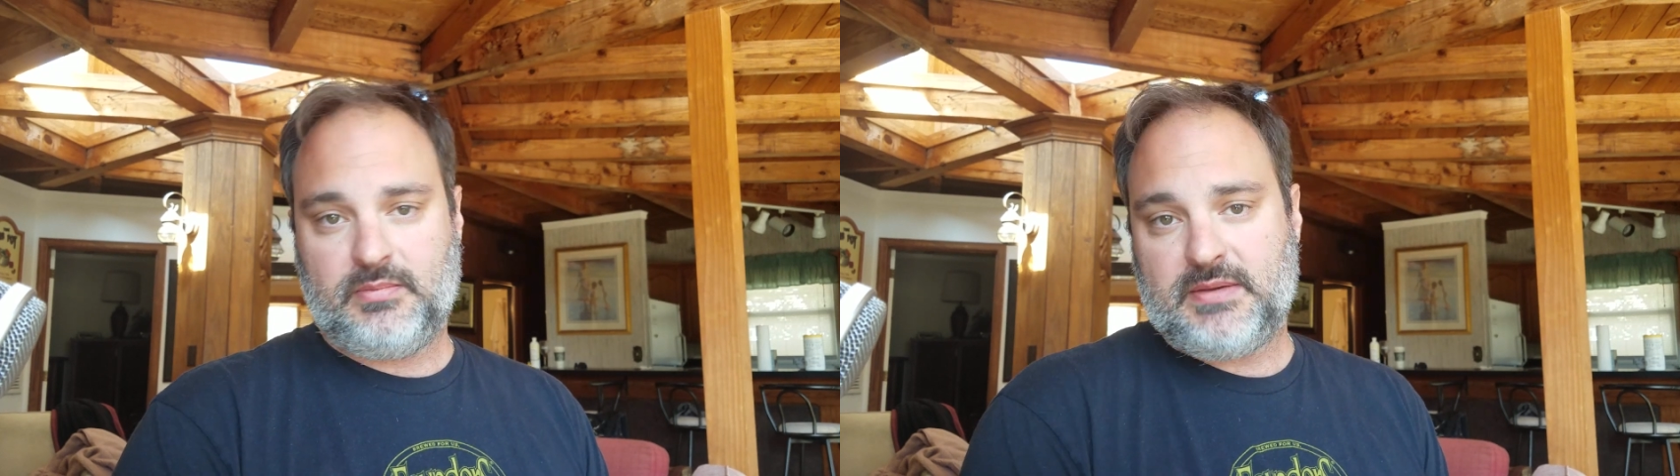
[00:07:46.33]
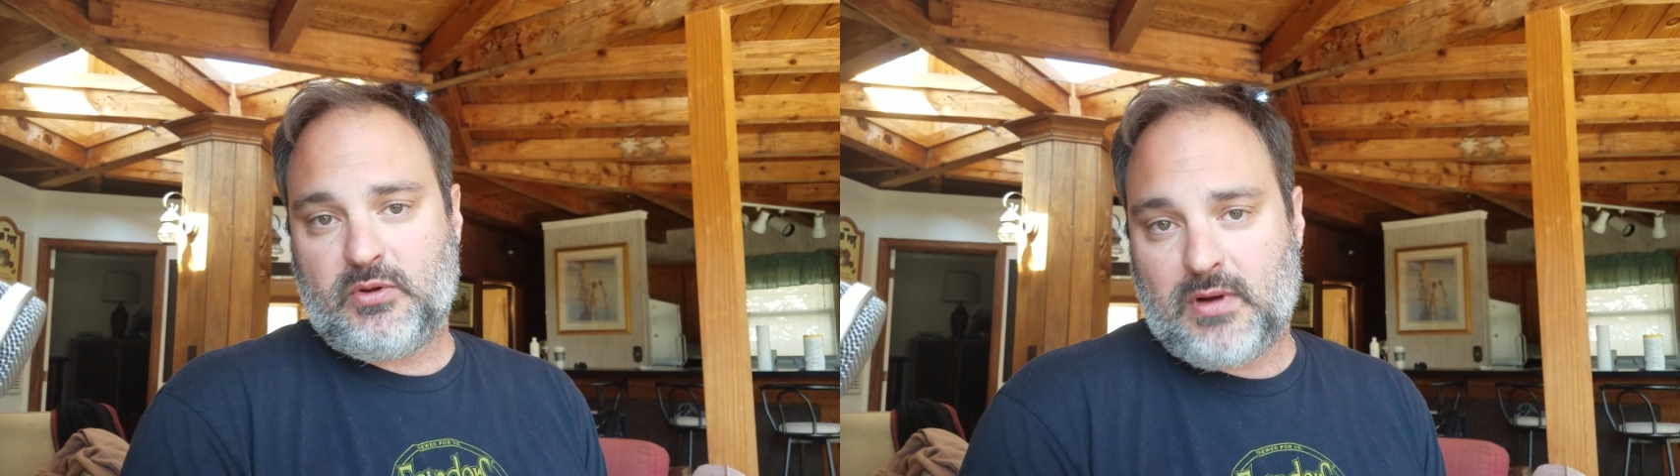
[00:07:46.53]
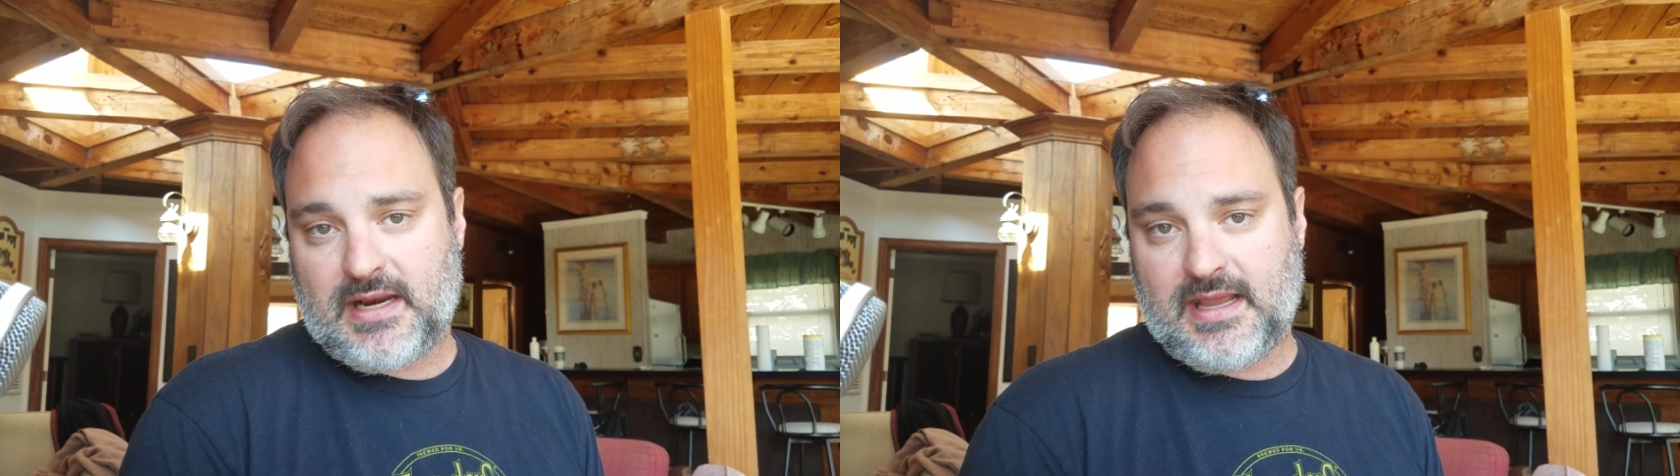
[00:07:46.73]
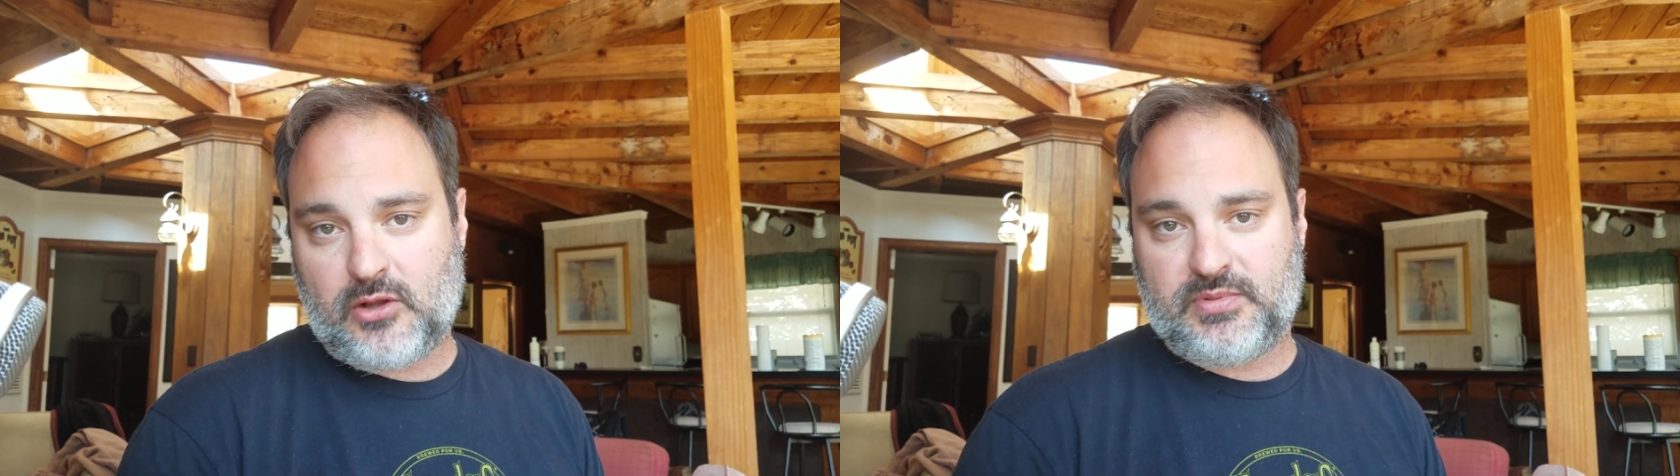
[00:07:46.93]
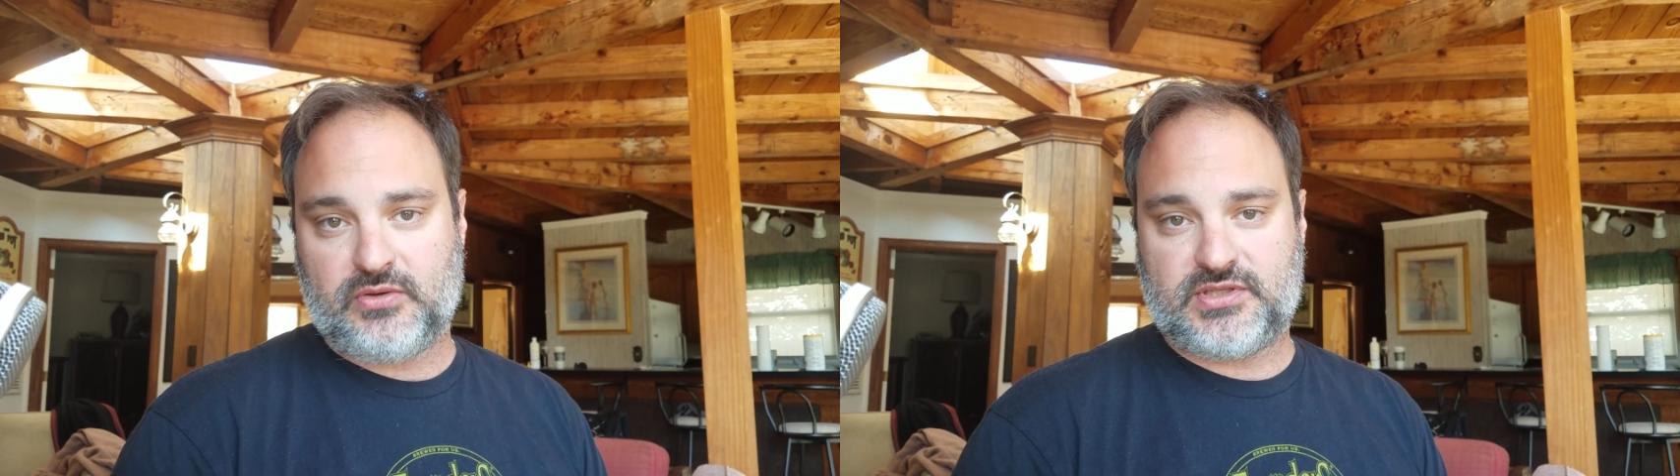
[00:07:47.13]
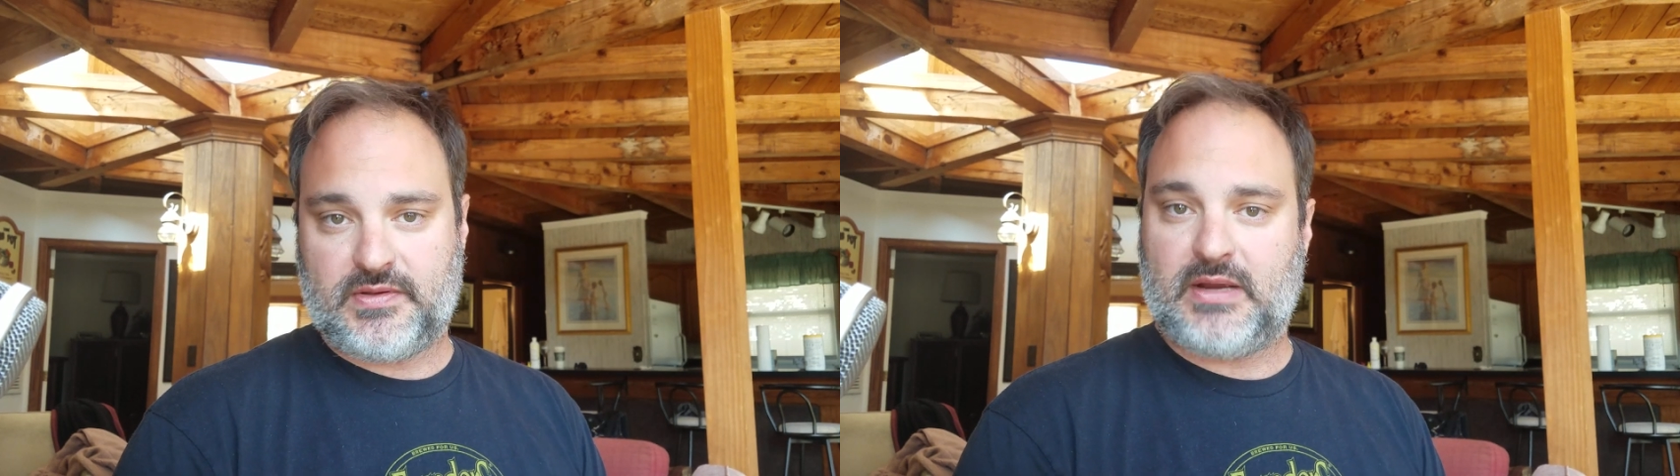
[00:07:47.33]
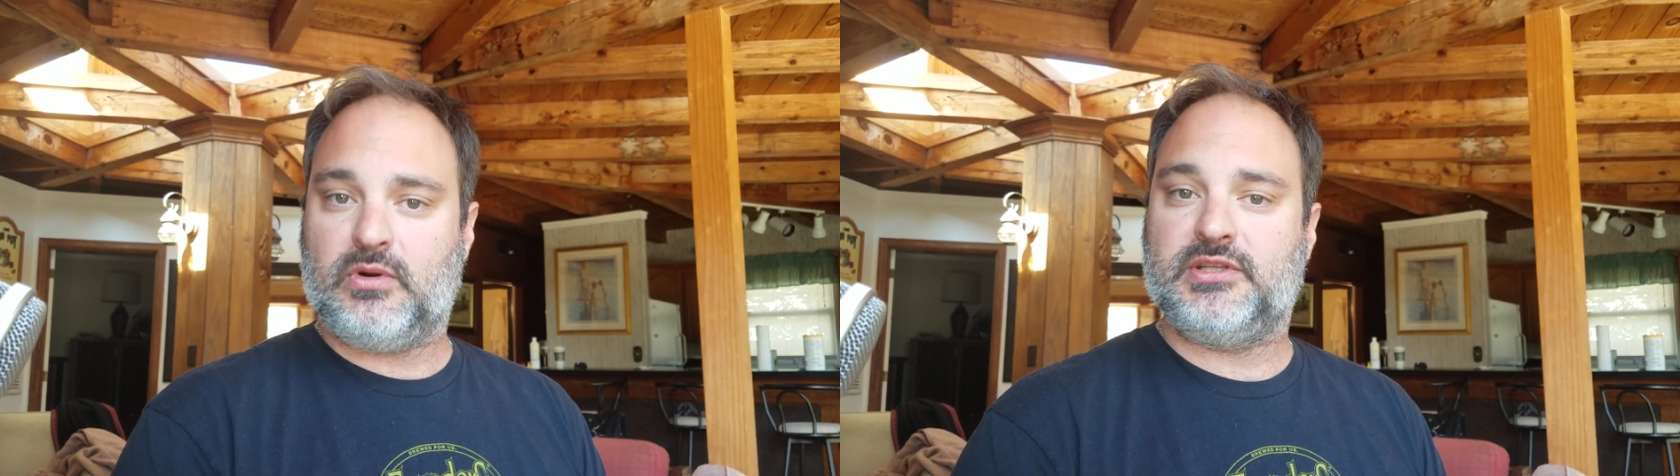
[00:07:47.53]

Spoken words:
People want to help you, so they